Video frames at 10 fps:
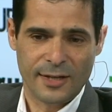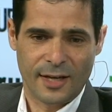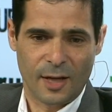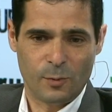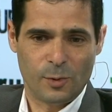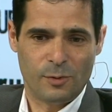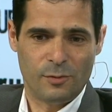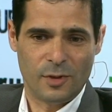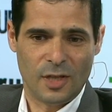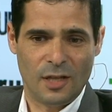it would
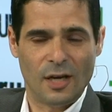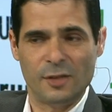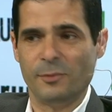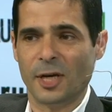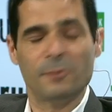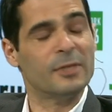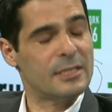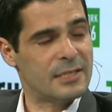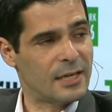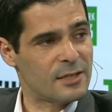not make much
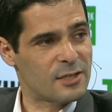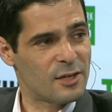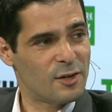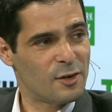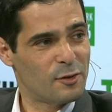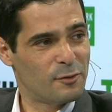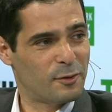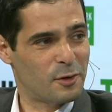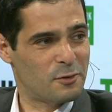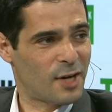sense for
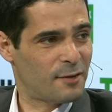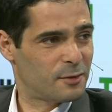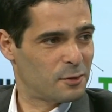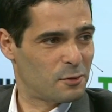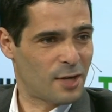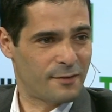a driver to drive